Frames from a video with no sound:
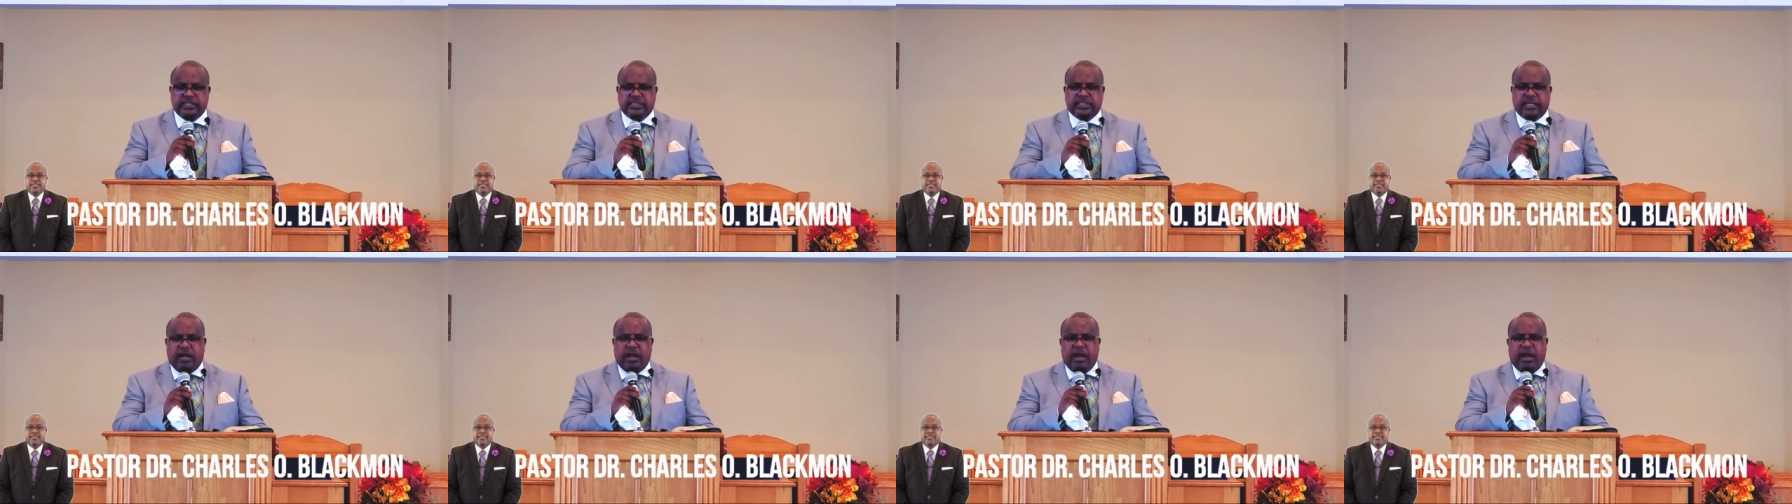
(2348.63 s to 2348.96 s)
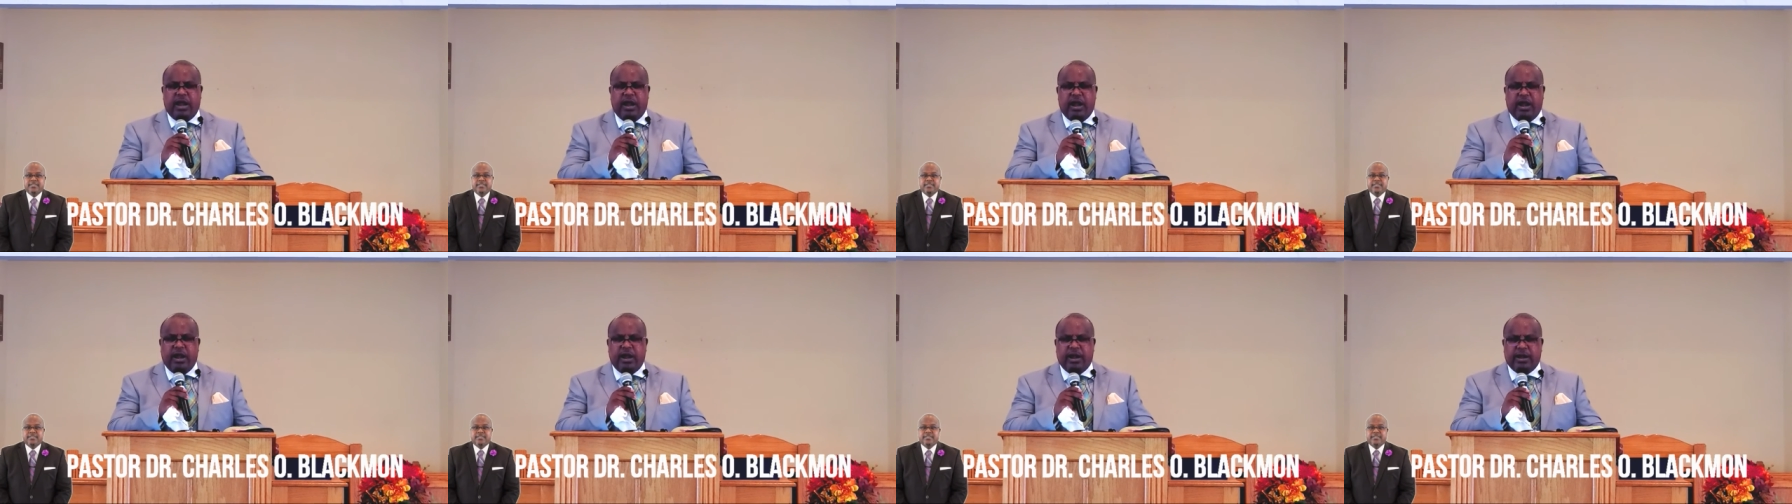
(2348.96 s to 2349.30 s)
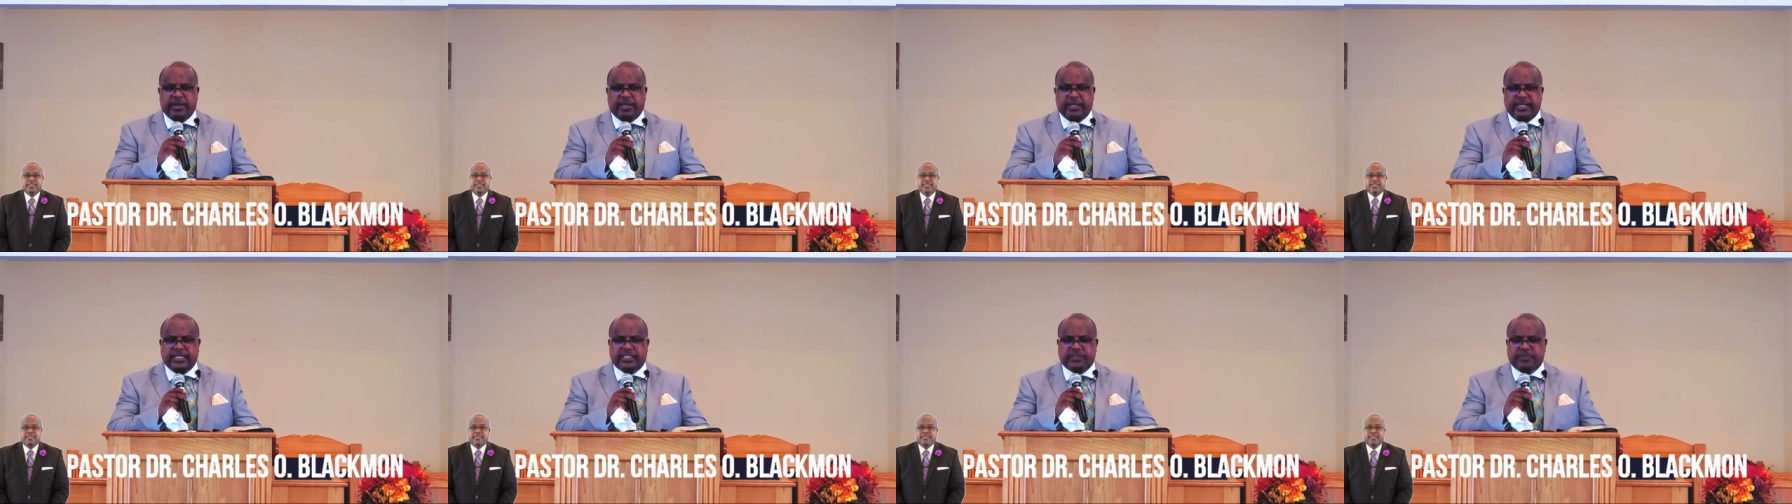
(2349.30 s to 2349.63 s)

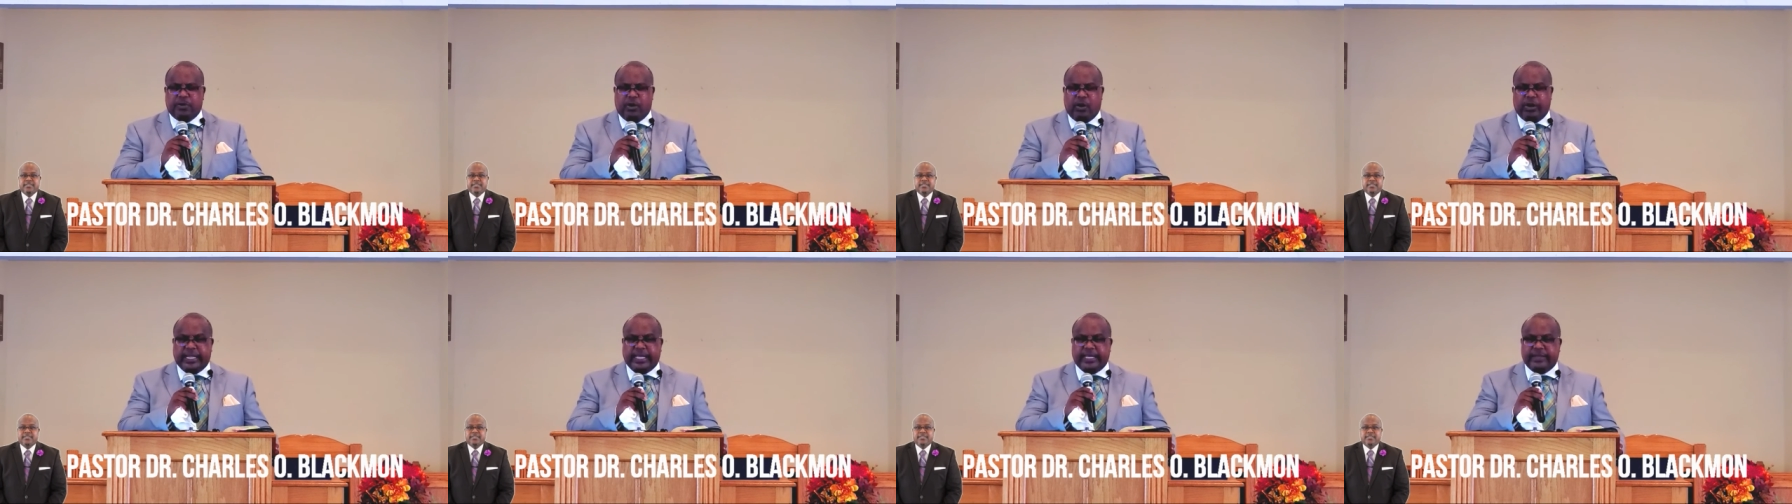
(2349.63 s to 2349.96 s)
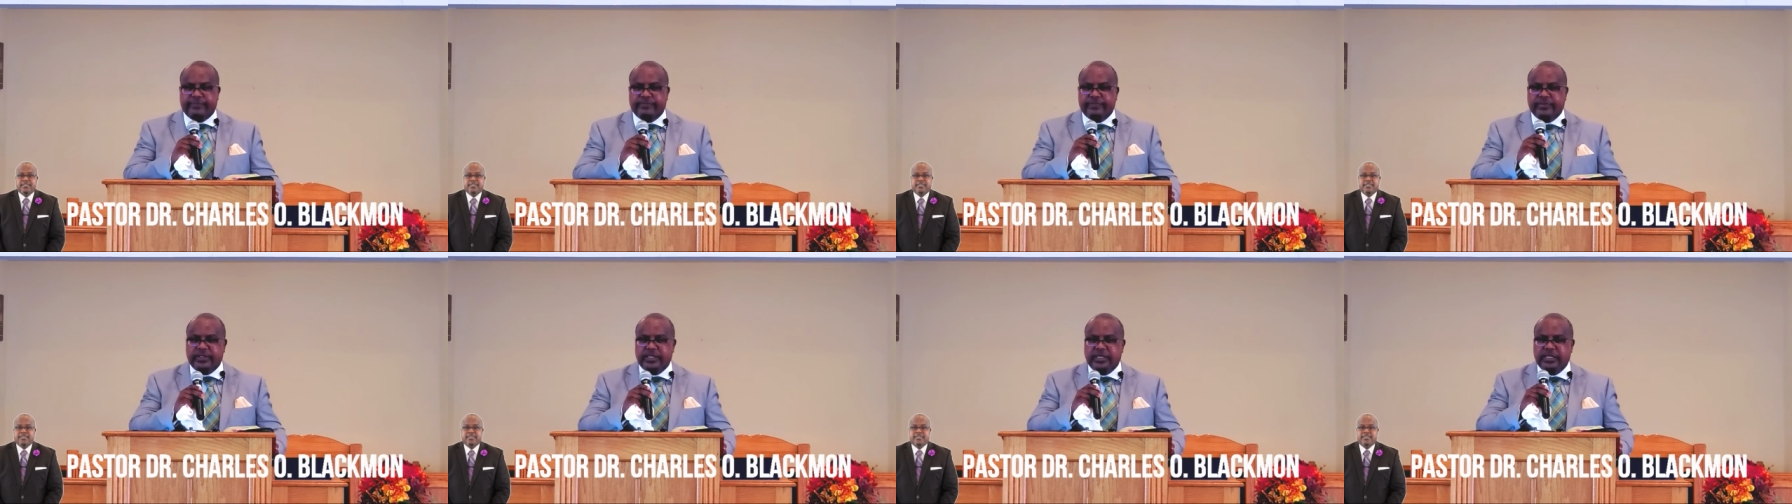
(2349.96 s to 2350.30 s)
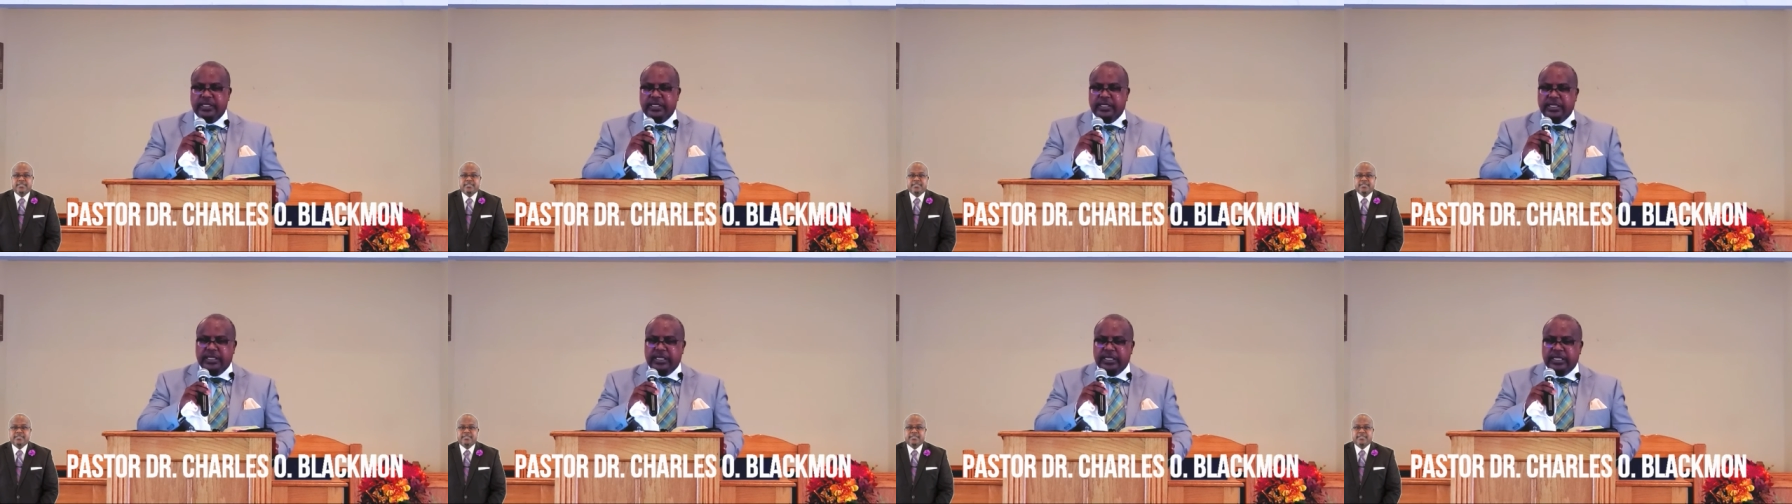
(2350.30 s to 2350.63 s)
Turn this
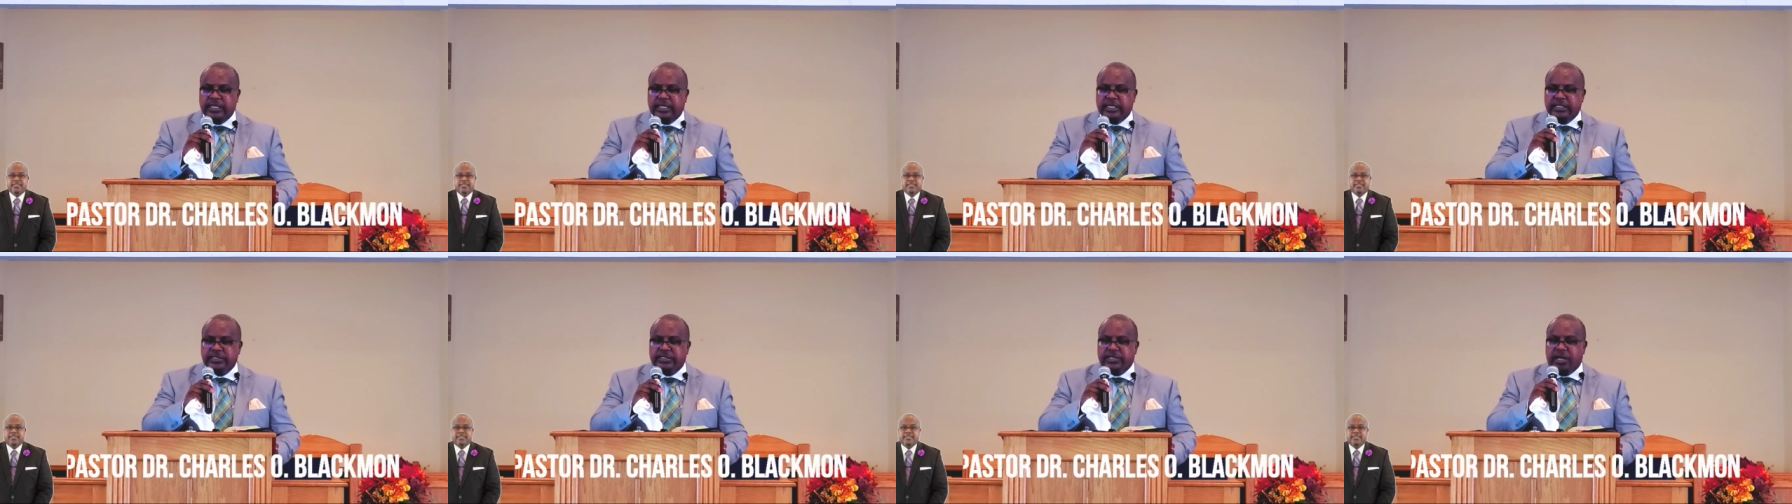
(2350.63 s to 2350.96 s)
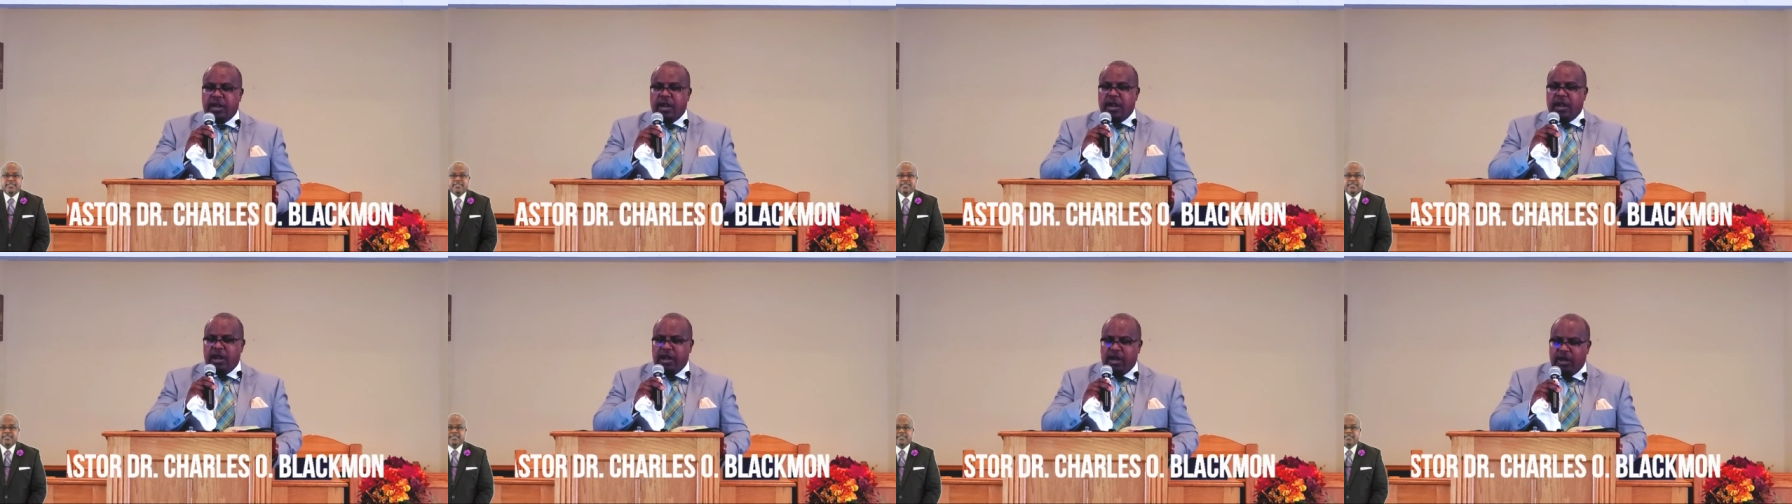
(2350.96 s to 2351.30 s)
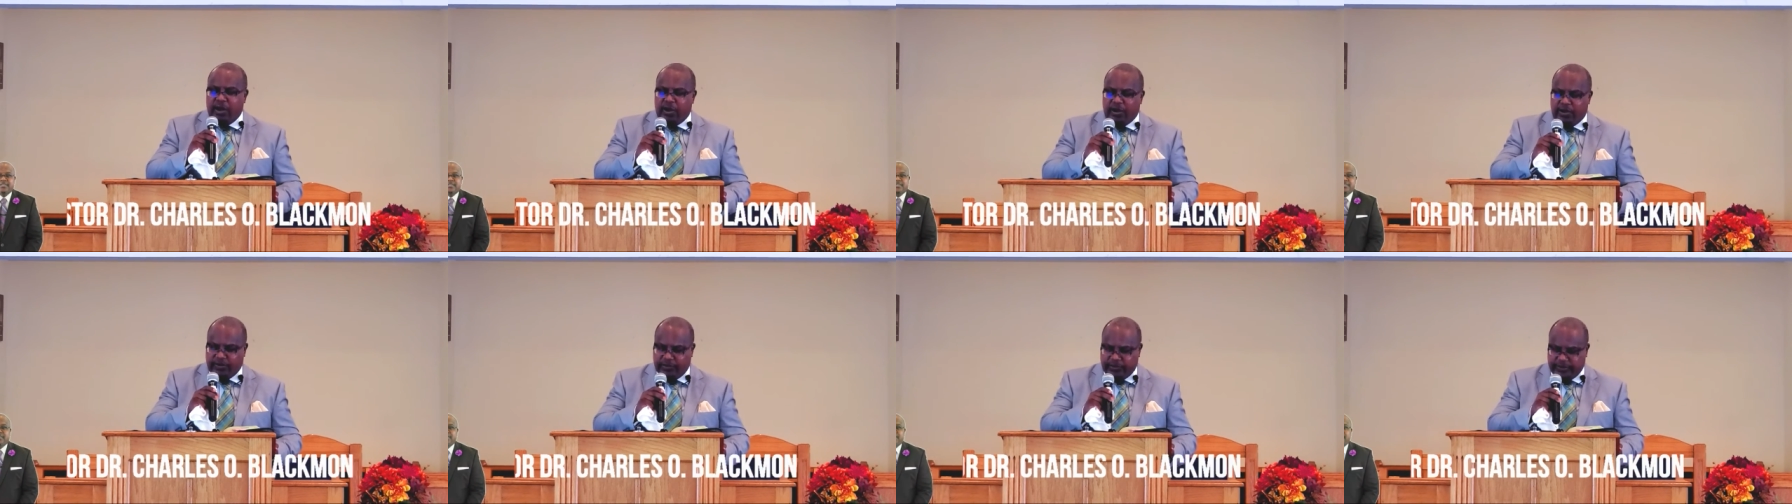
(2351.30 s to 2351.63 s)
morning.
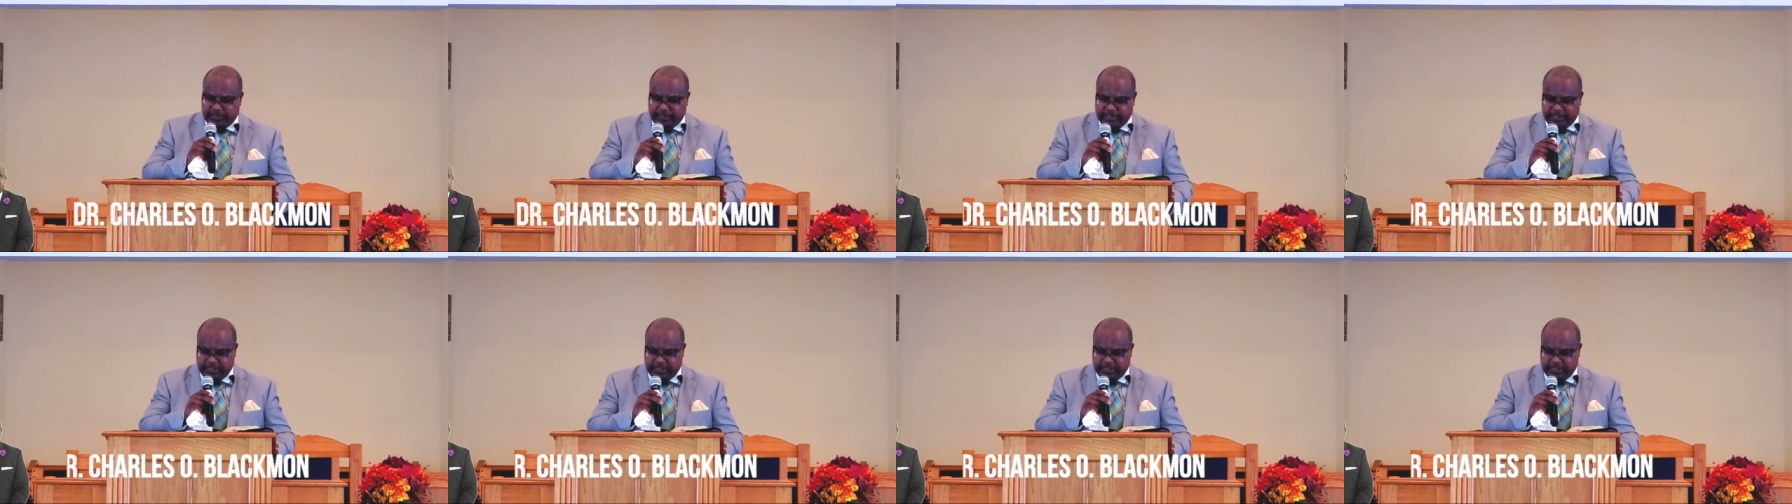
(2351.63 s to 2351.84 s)
Turn